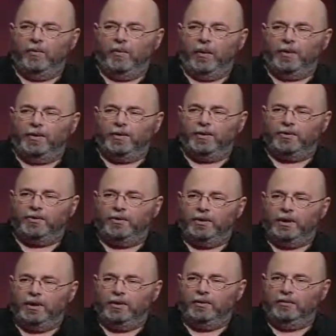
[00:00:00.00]
was
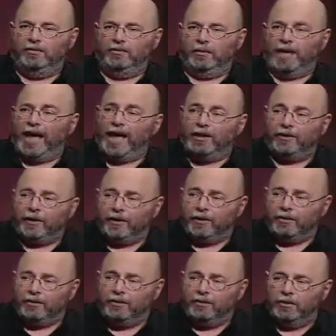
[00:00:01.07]
the
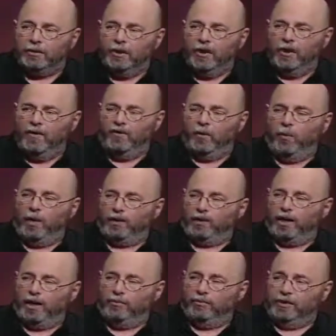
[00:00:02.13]
catalyst for
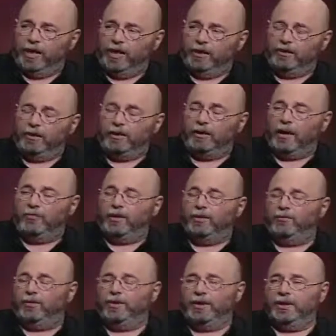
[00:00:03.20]
what came later. And I
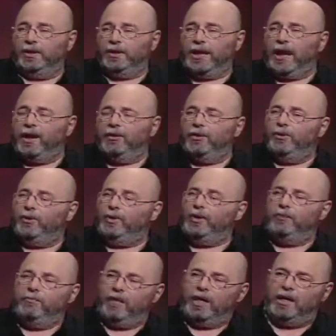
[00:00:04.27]
mean, for instance, now you
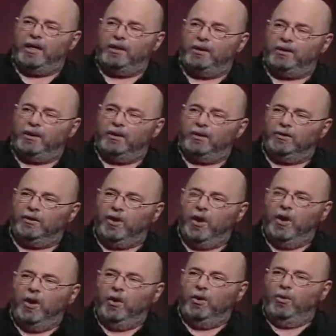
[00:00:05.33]
see many singers
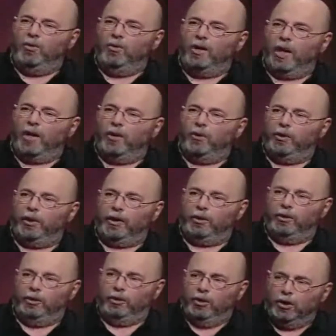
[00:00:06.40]
who not only
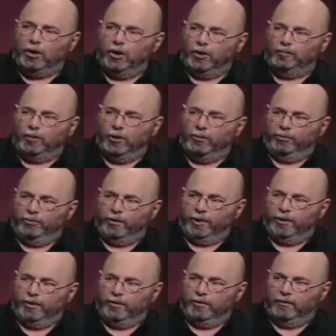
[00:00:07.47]
look
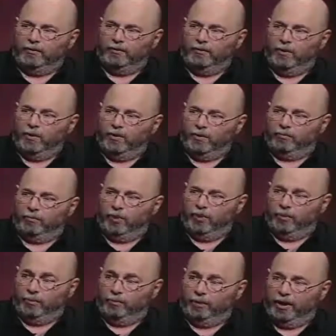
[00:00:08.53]
appropriate for the
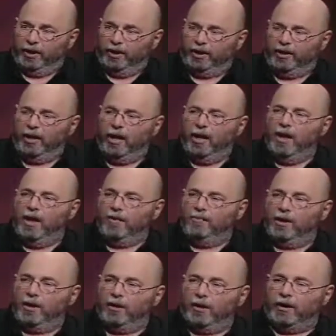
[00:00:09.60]
role they're playing,
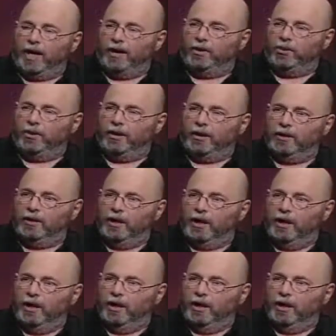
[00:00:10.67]
but are actually